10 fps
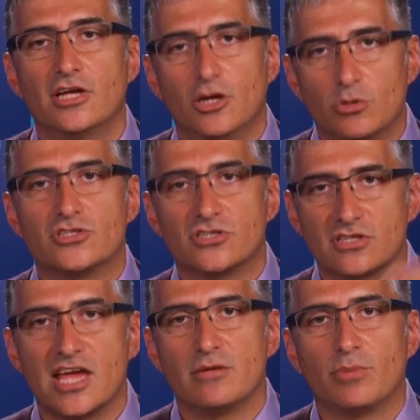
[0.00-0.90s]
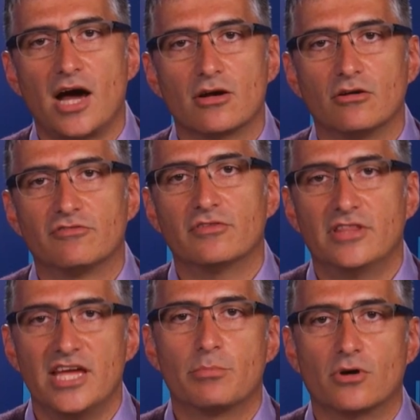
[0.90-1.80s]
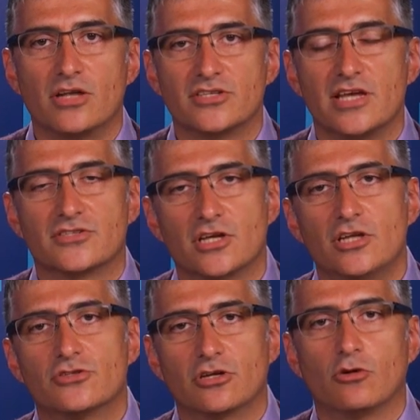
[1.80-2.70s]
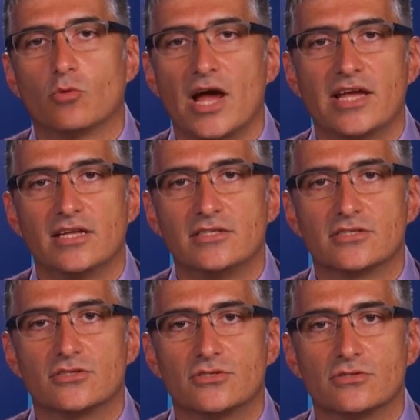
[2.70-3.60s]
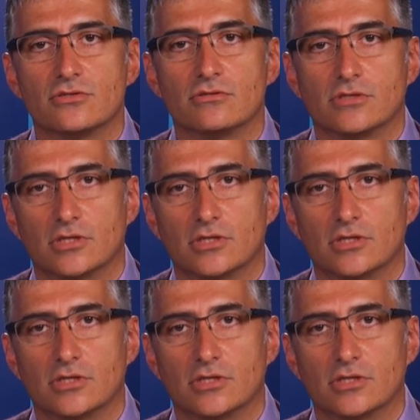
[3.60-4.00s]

which is then part of their process to go away and to